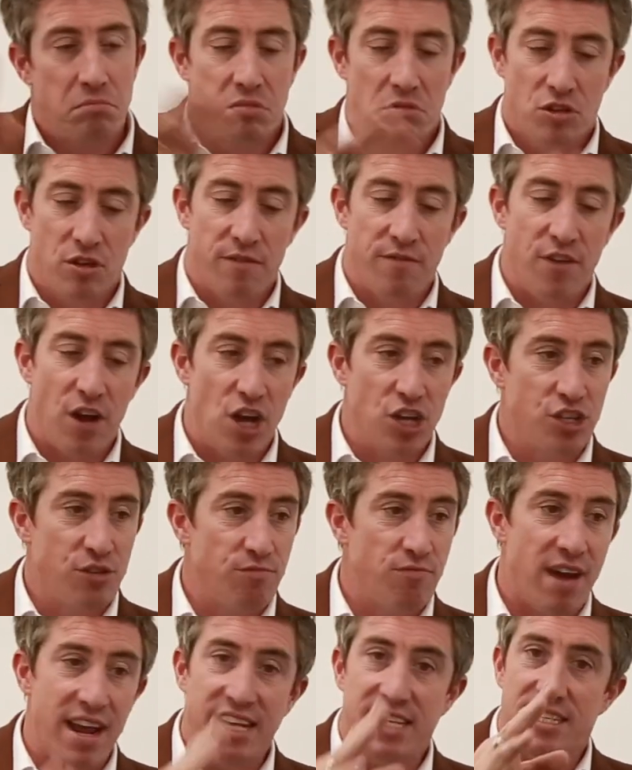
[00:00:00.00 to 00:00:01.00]
conversion
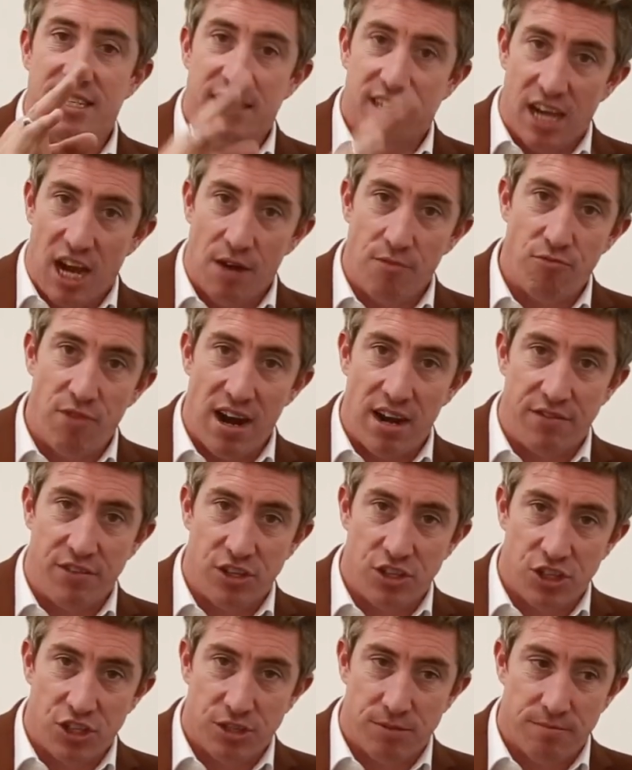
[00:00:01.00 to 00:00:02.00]
rate and
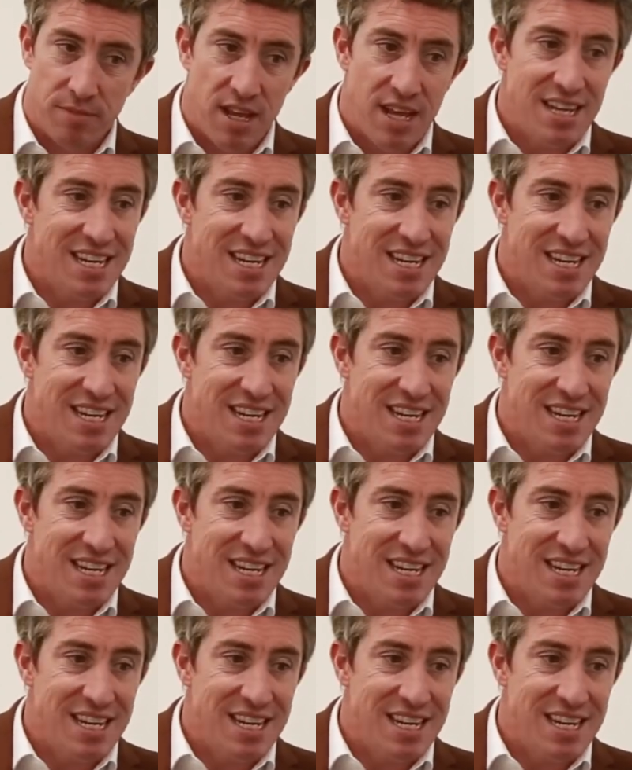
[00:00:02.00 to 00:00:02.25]
relevance.